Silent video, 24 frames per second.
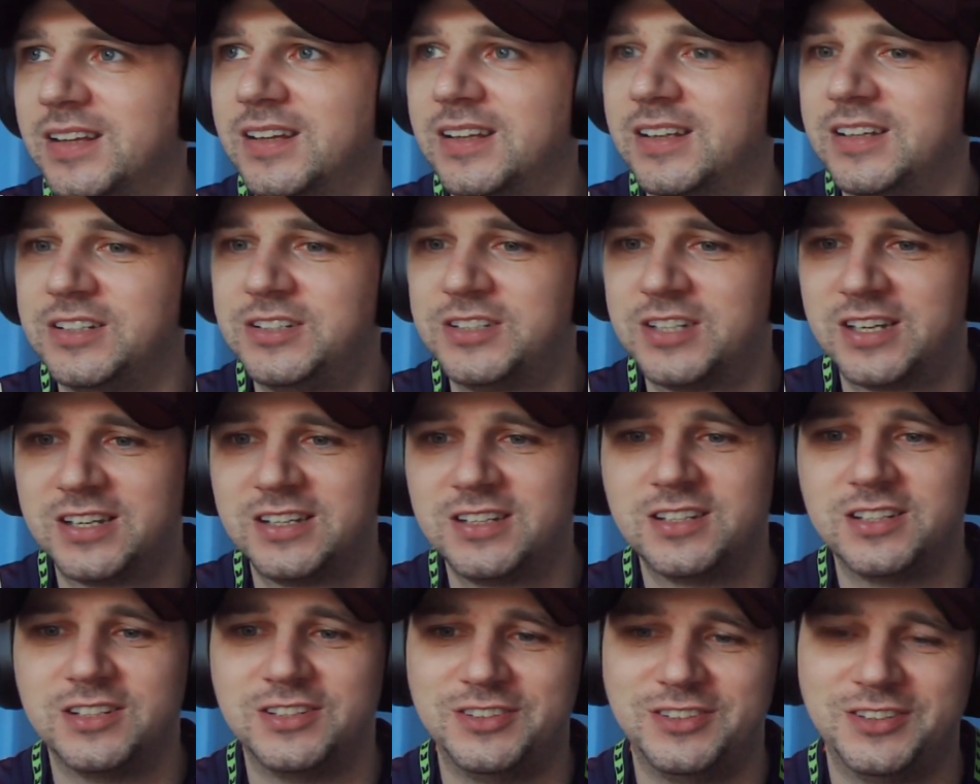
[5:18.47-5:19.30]
She
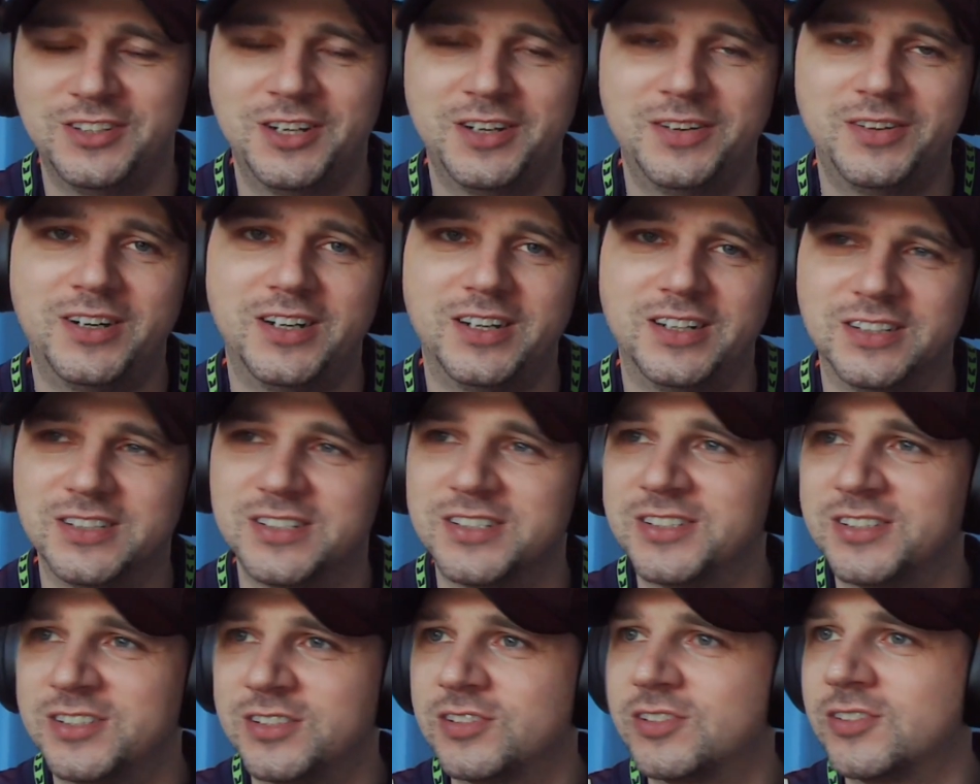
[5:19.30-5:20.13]
can... You know
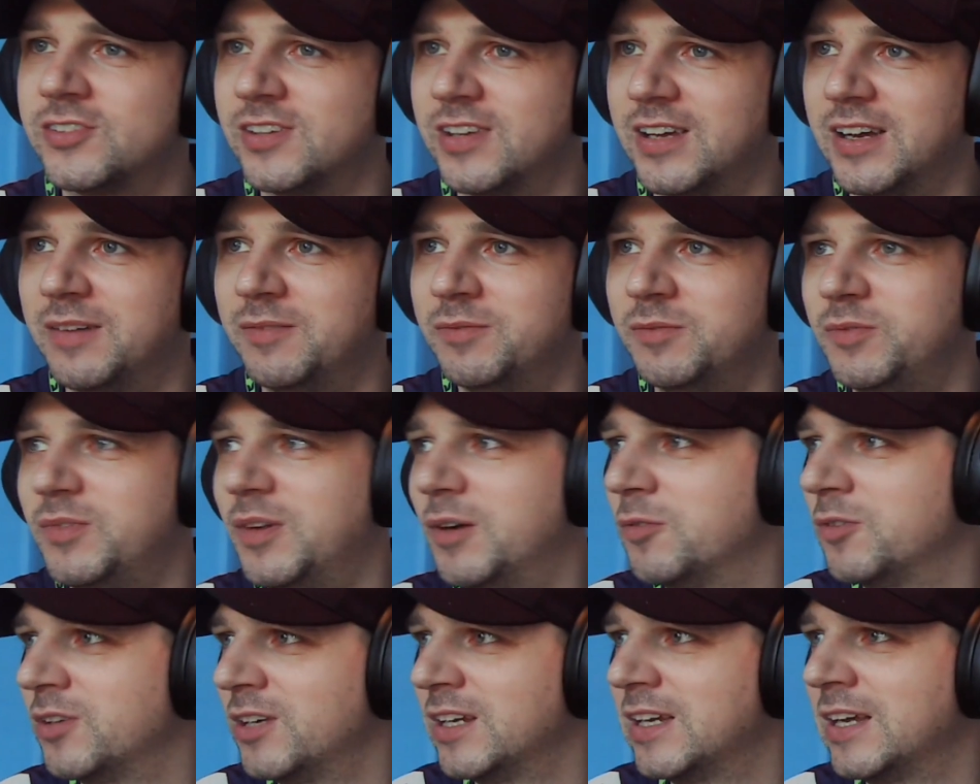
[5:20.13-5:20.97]
what? I'm
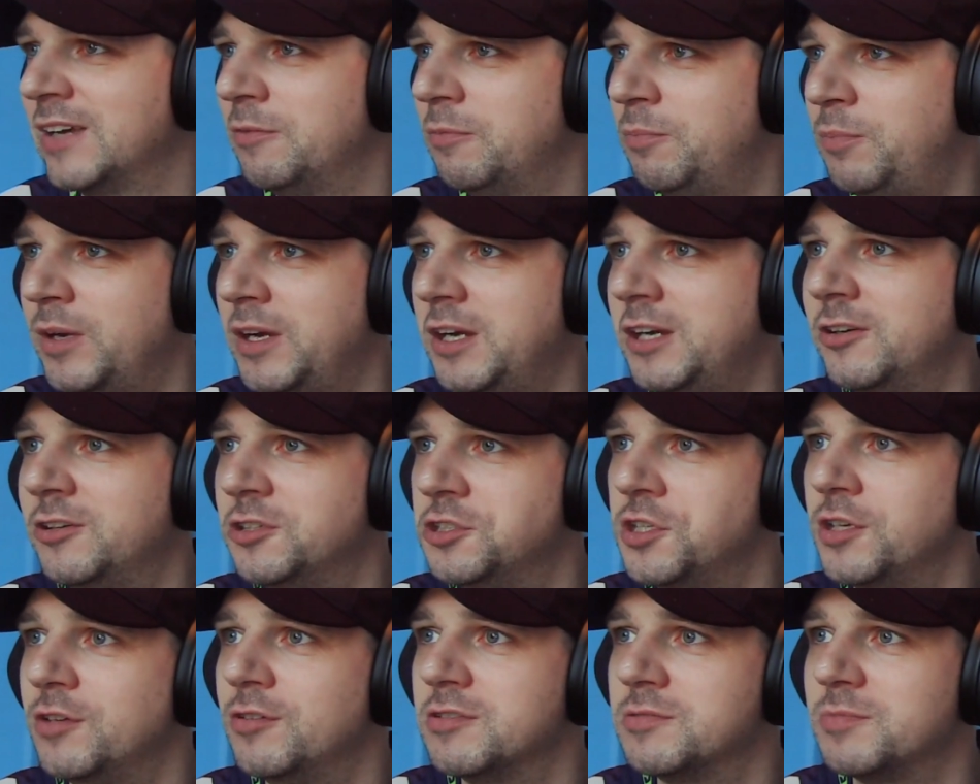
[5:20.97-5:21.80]
gonna give pay her a
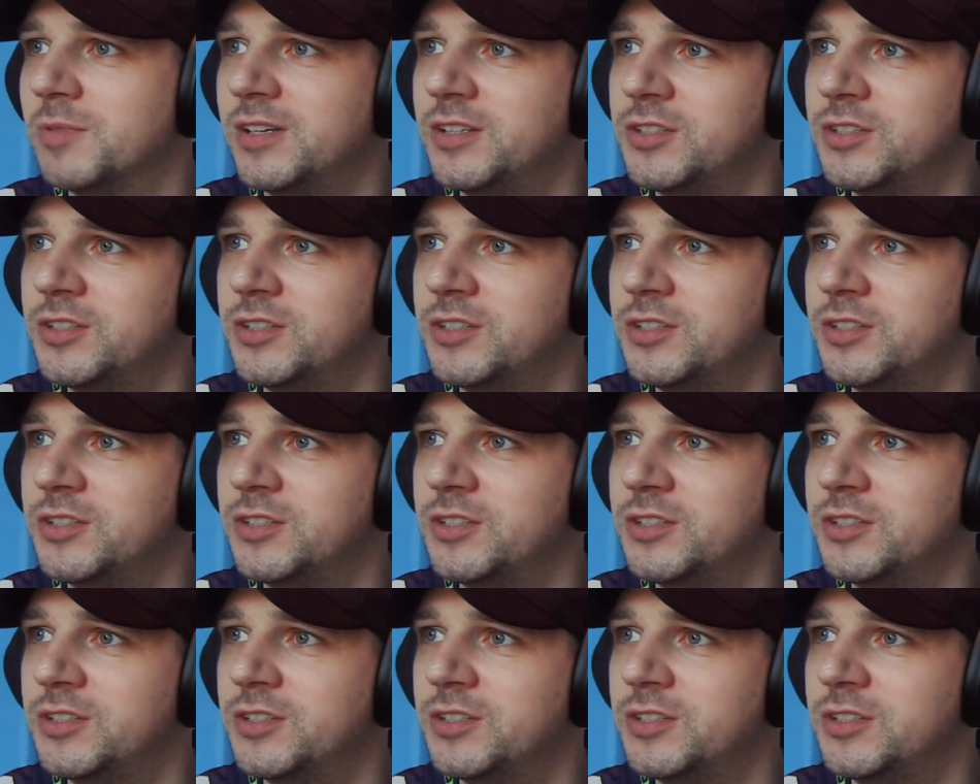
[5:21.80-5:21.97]
dues, man.